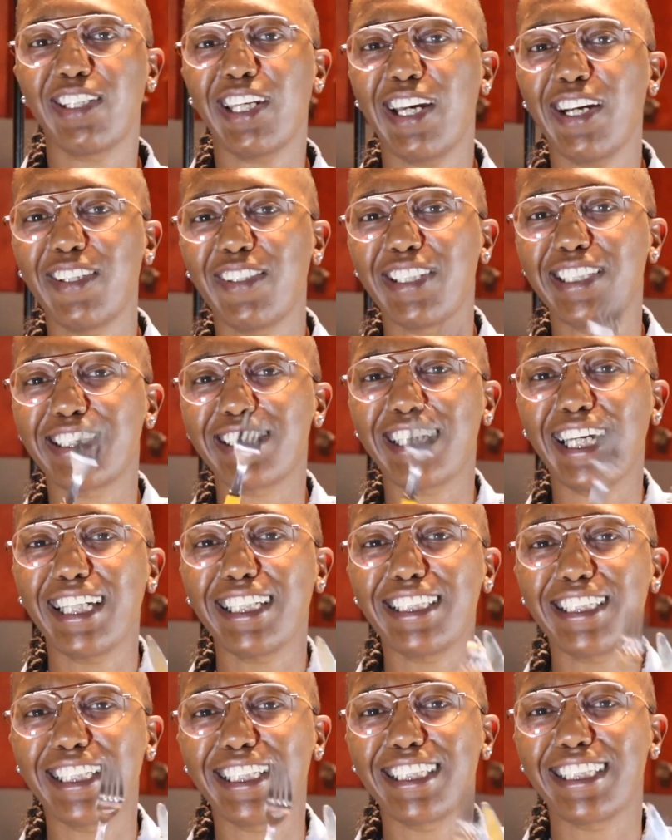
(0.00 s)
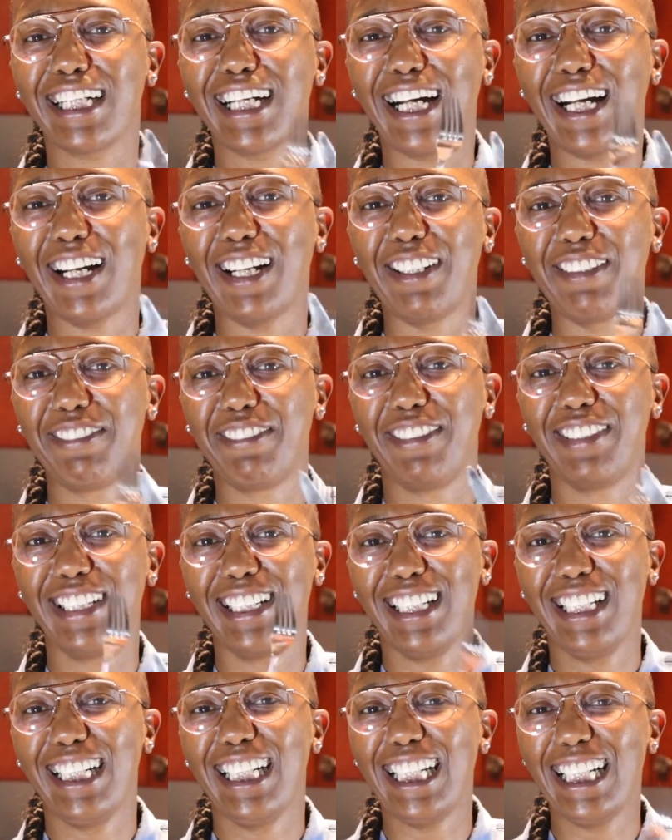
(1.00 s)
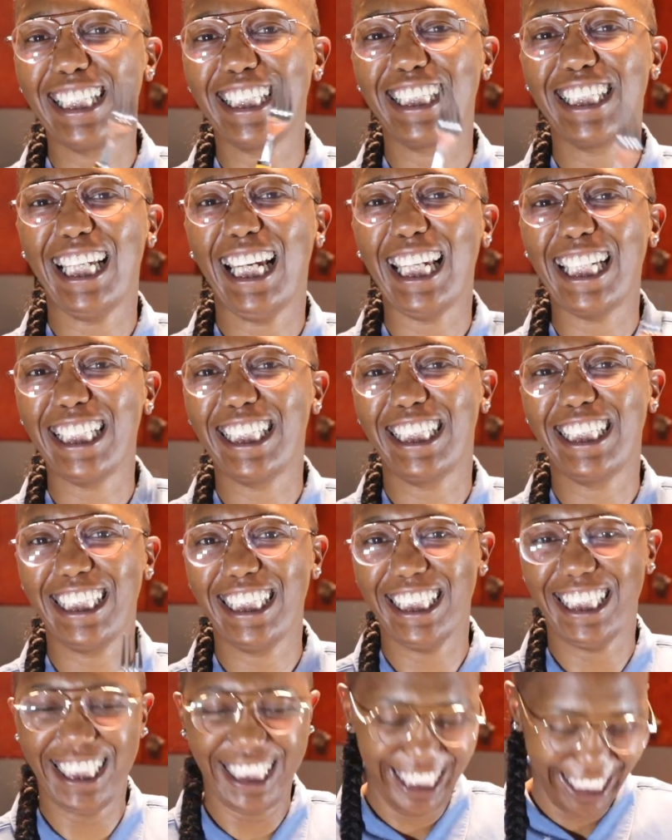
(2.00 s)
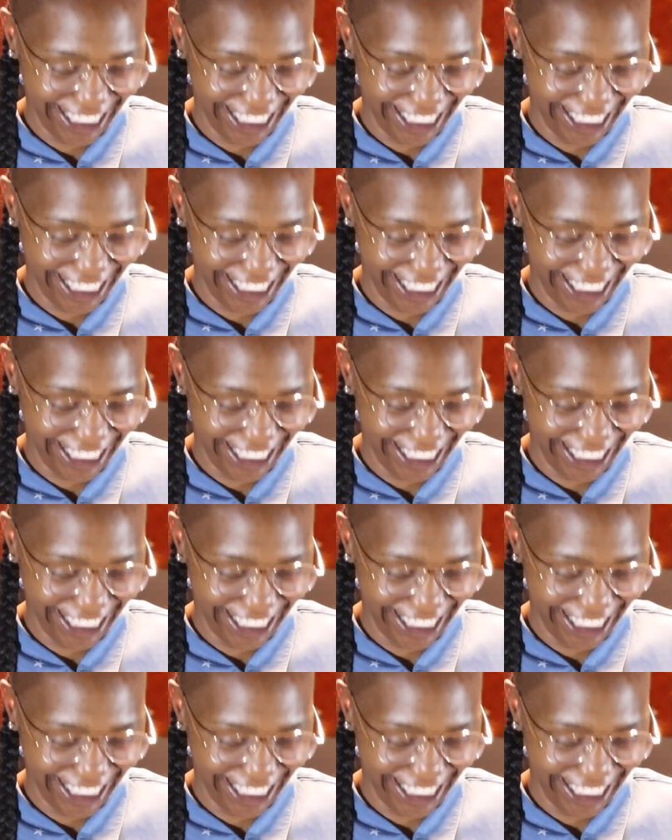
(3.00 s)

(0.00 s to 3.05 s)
now it's tasting time. let's taste.